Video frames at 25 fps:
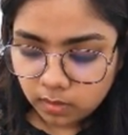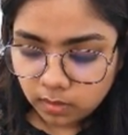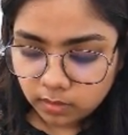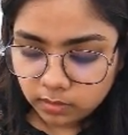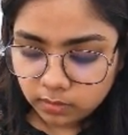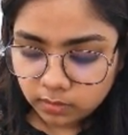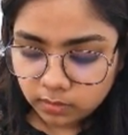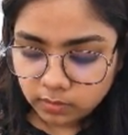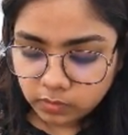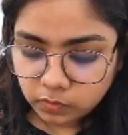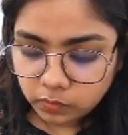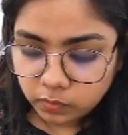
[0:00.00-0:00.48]

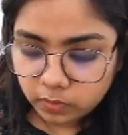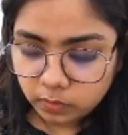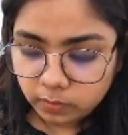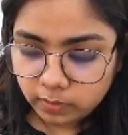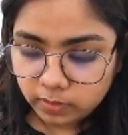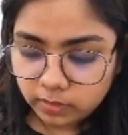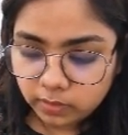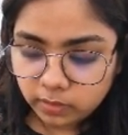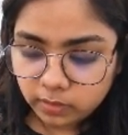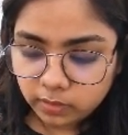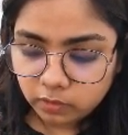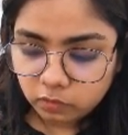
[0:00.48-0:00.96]
This will be
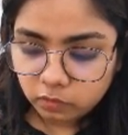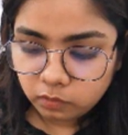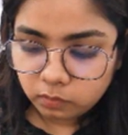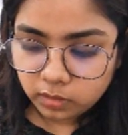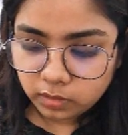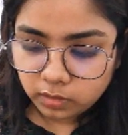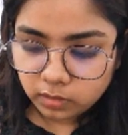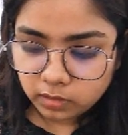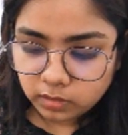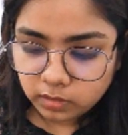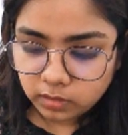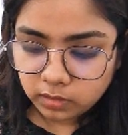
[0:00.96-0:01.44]
in the
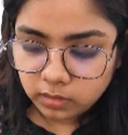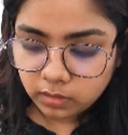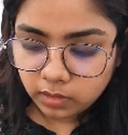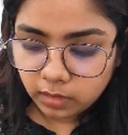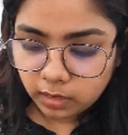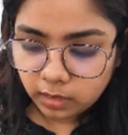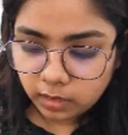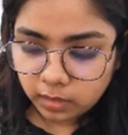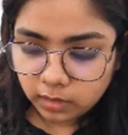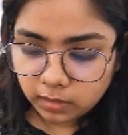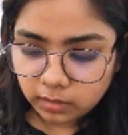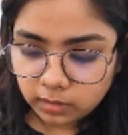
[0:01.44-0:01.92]
numerator,
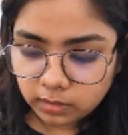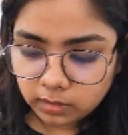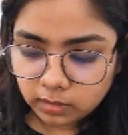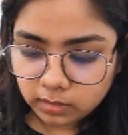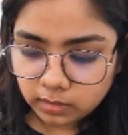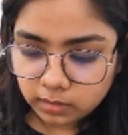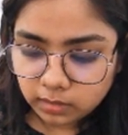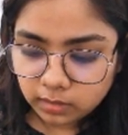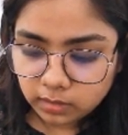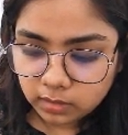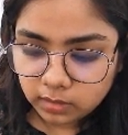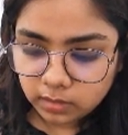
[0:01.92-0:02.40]
and
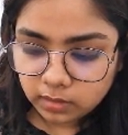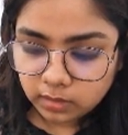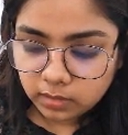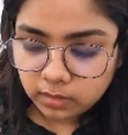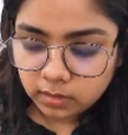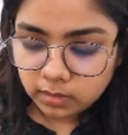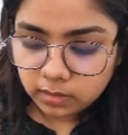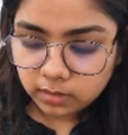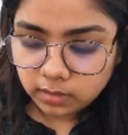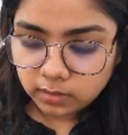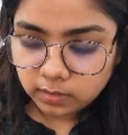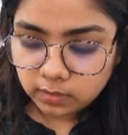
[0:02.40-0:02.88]

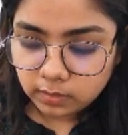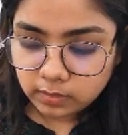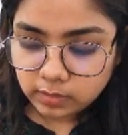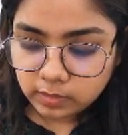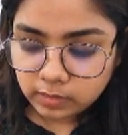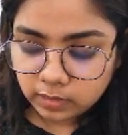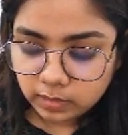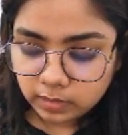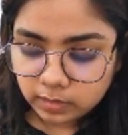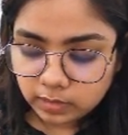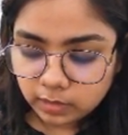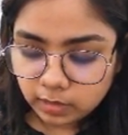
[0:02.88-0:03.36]
this
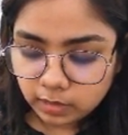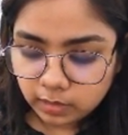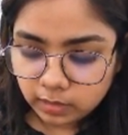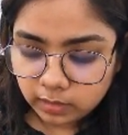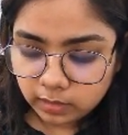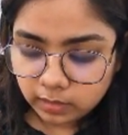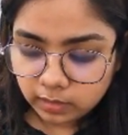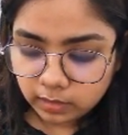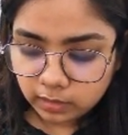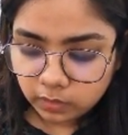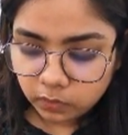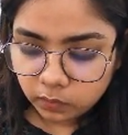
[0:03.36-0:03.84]
entire
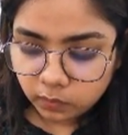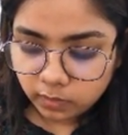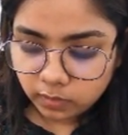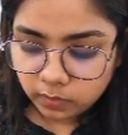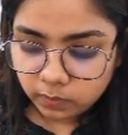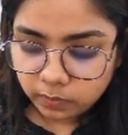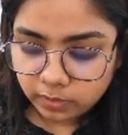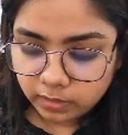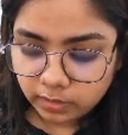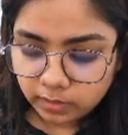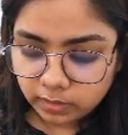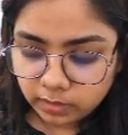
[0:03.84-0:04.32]
thing will
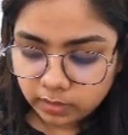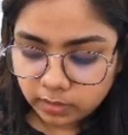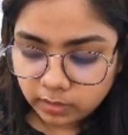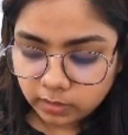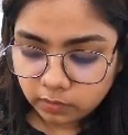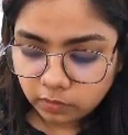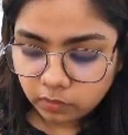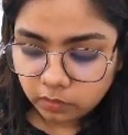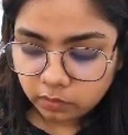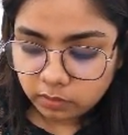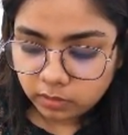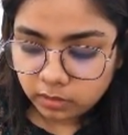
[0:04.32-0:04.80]
be in the
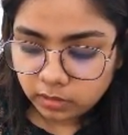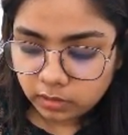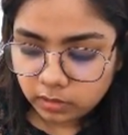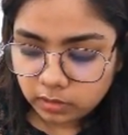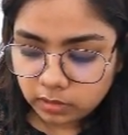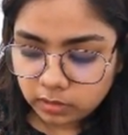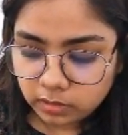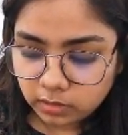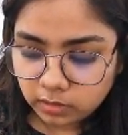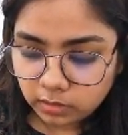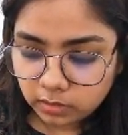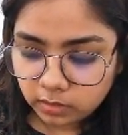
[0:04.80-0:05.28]

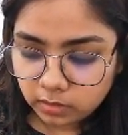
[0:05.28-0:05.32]
denominator,